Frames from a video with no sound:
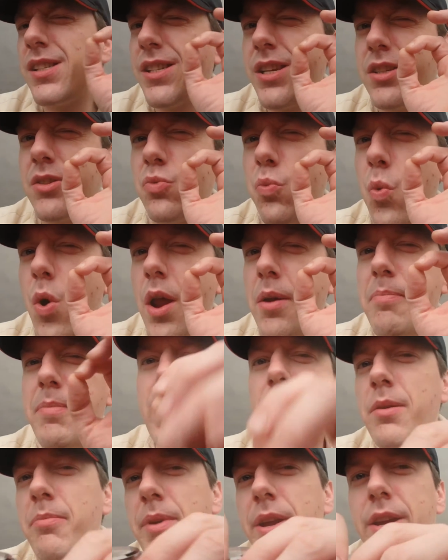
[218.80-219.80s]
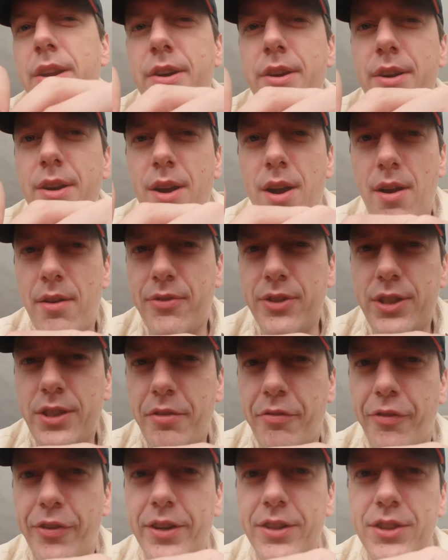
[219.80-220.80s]
just 1mm of a
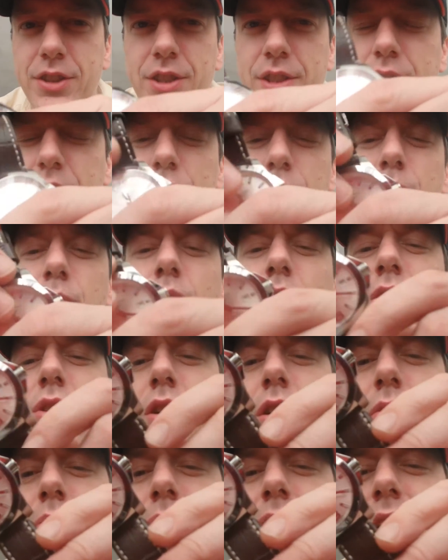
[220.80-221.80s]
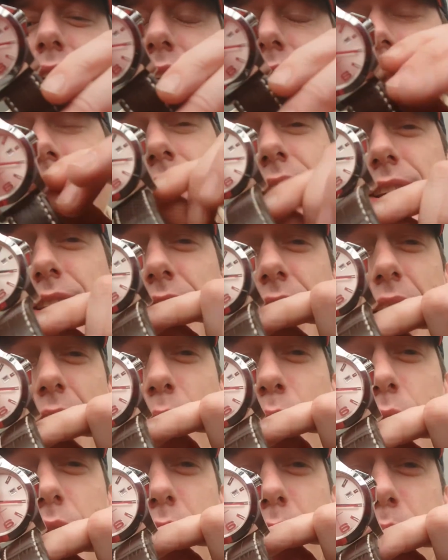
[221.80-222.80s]
difference, you will not really see that when you